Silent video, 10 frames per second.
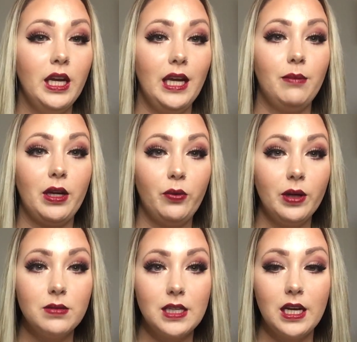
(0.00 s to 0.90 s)
and my
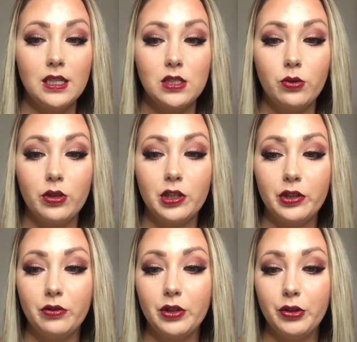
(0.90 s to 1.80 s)
website to order
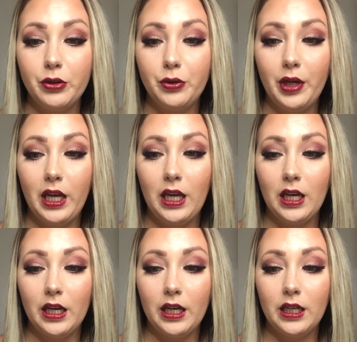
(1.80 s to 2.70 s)
through,
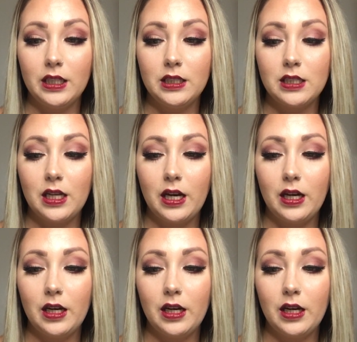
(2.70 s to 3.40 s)
and